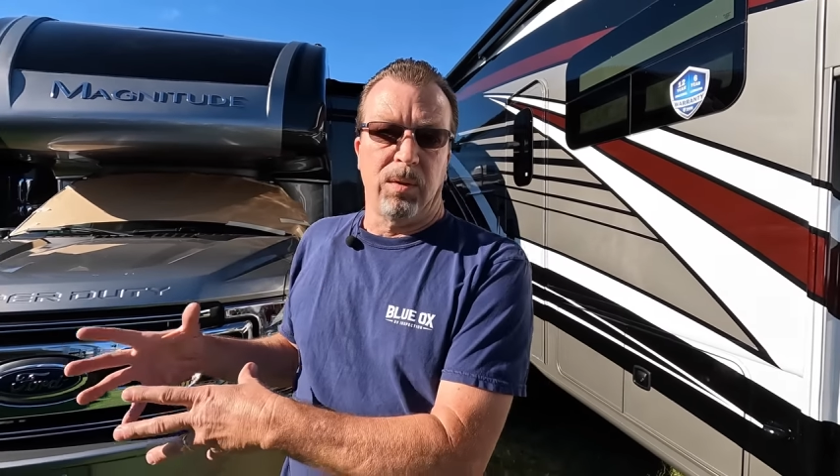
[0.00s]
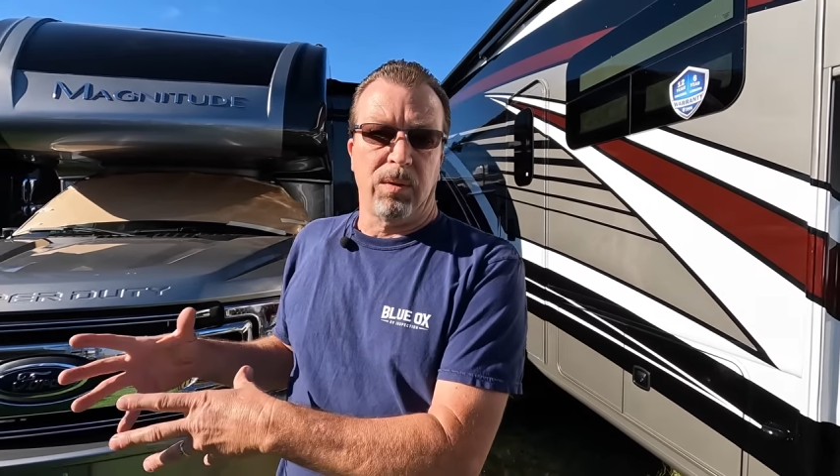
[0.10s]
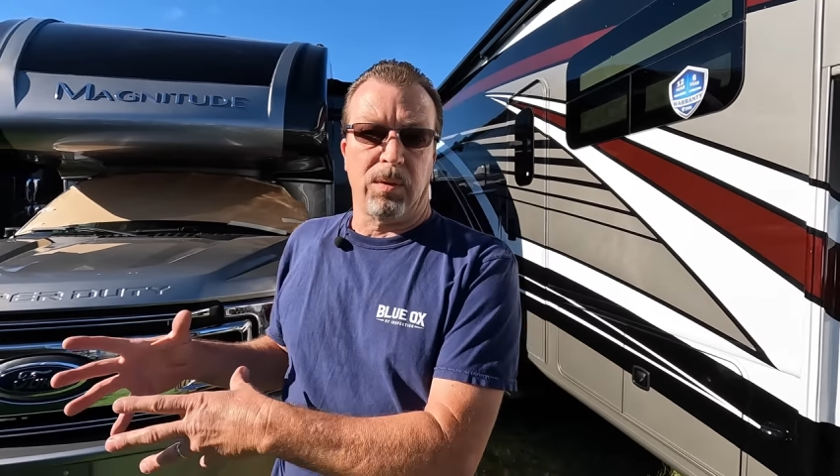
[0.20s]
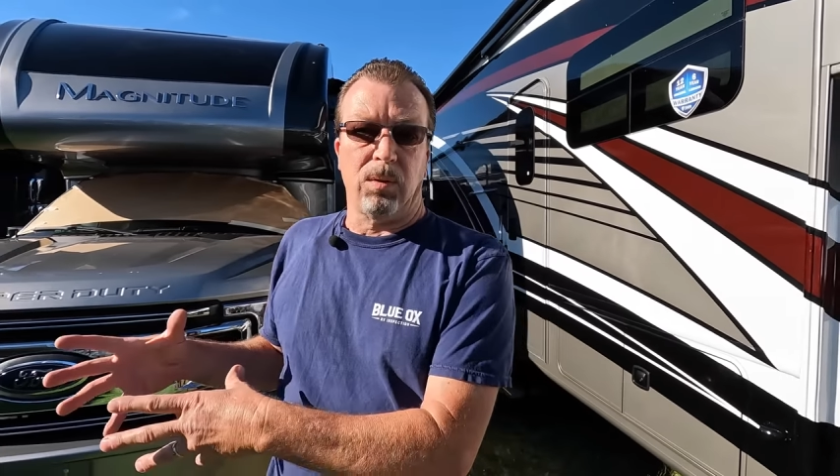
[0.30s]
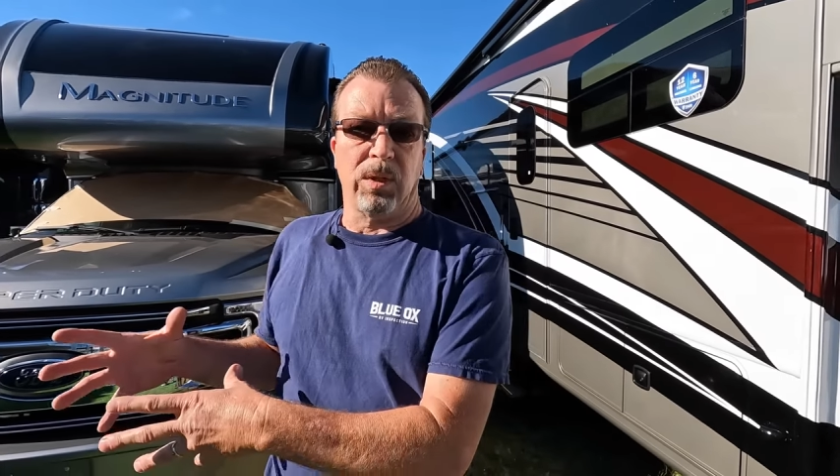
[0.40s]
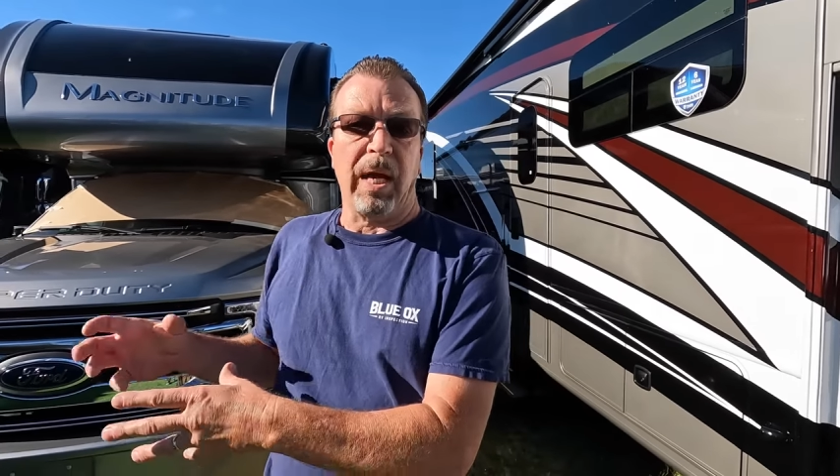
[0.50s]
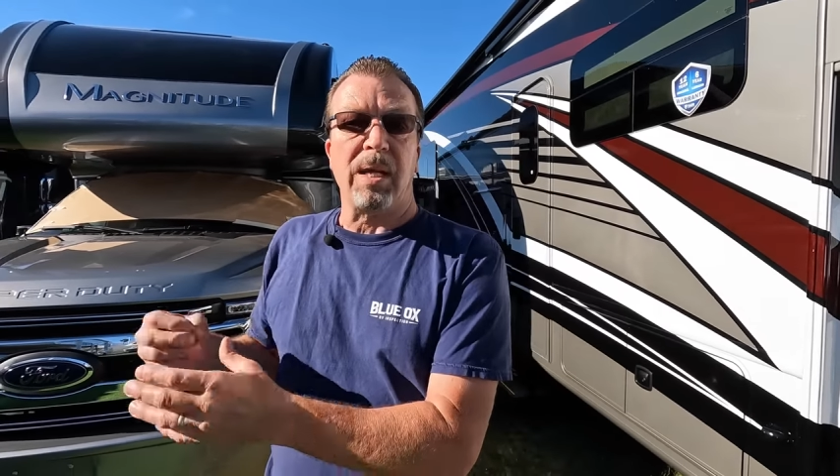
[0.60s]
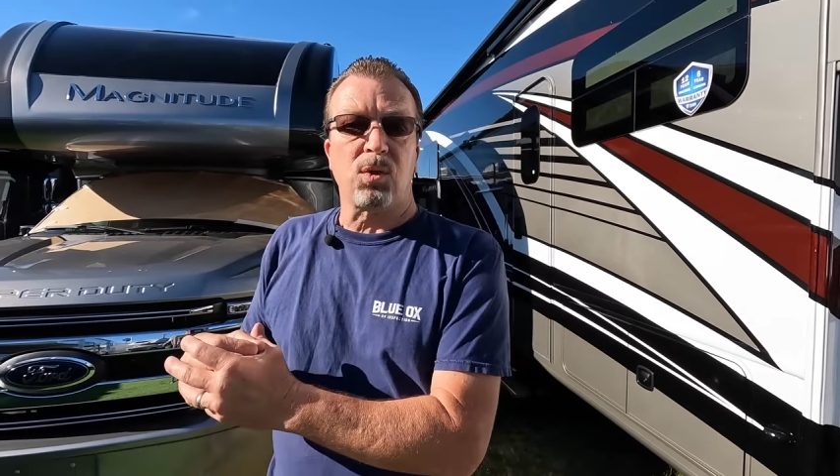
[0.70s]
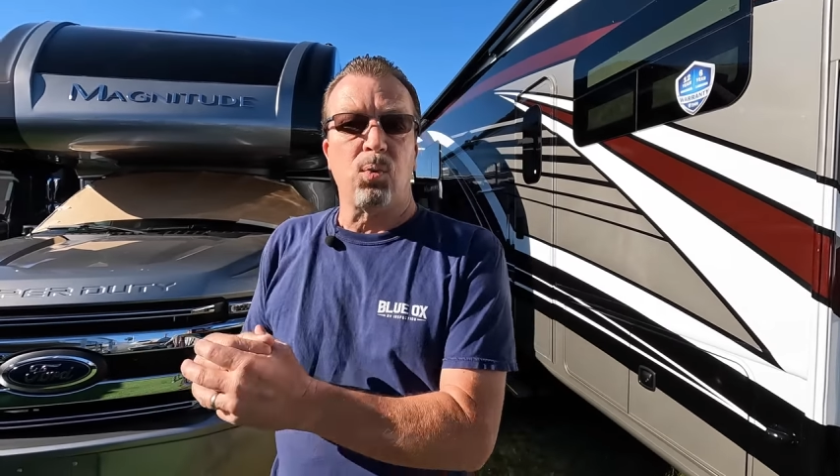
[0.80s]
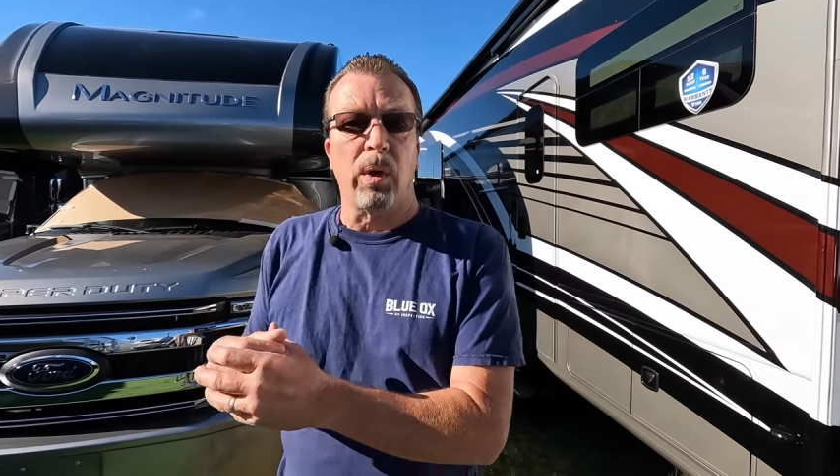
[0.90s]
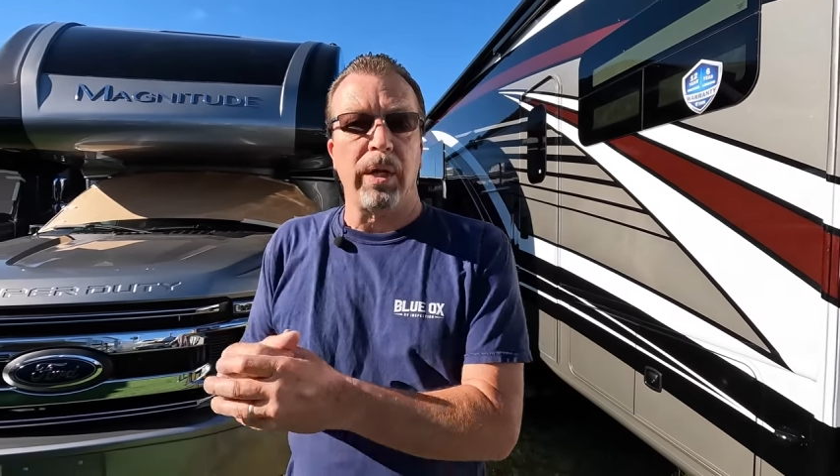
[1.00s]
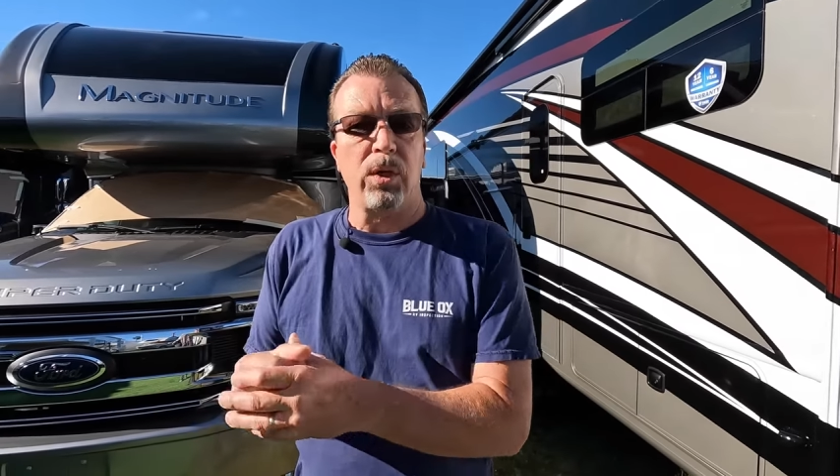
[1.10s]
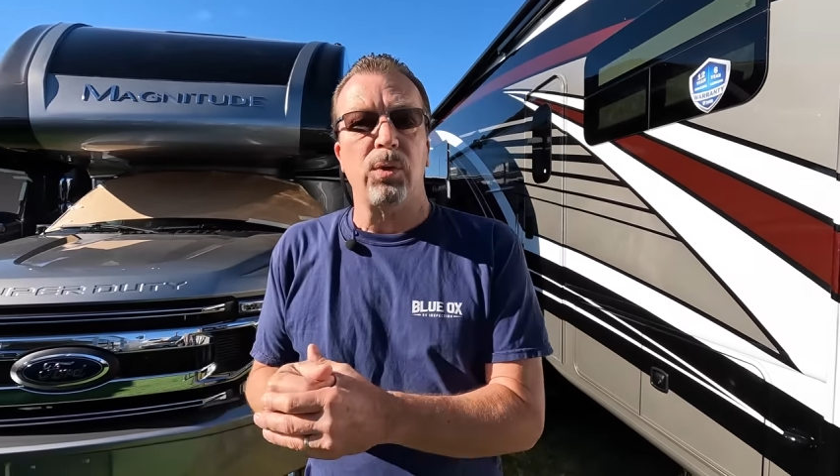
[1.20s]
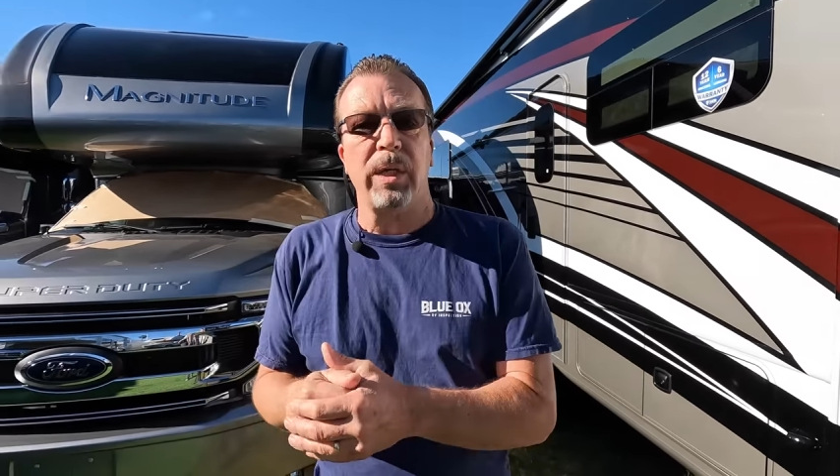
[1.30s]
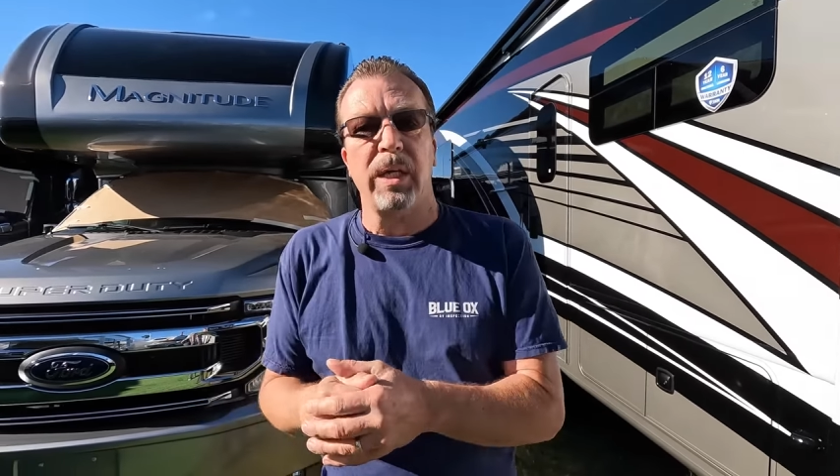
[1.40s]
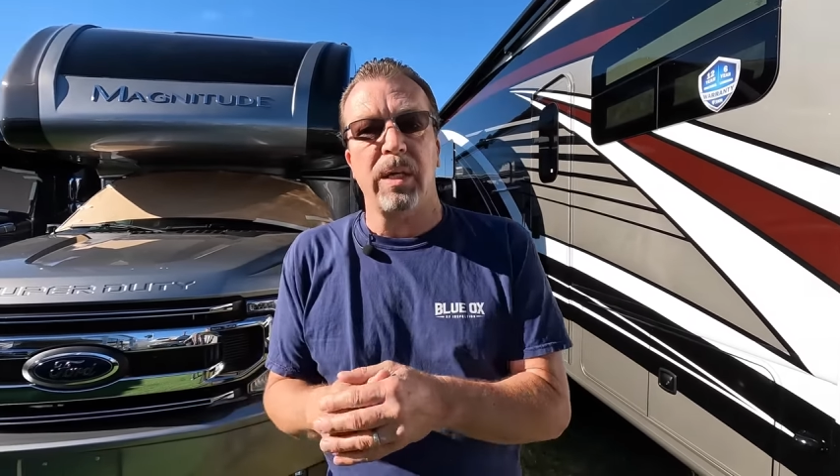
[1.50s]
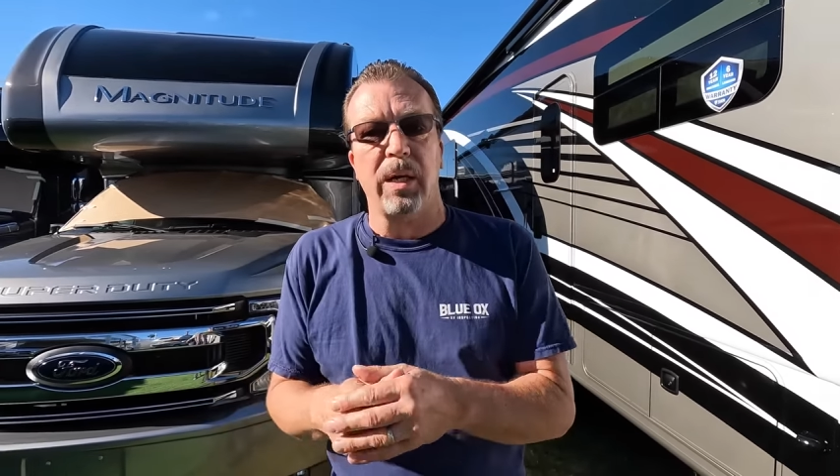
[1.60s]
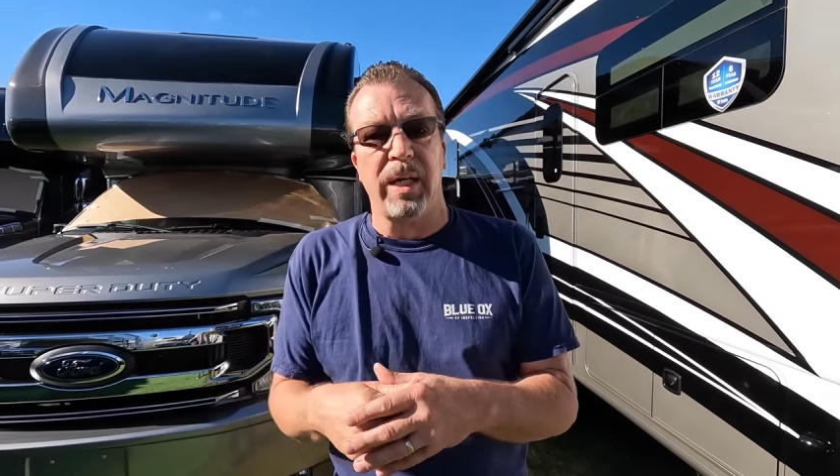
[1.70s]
So that's why you need a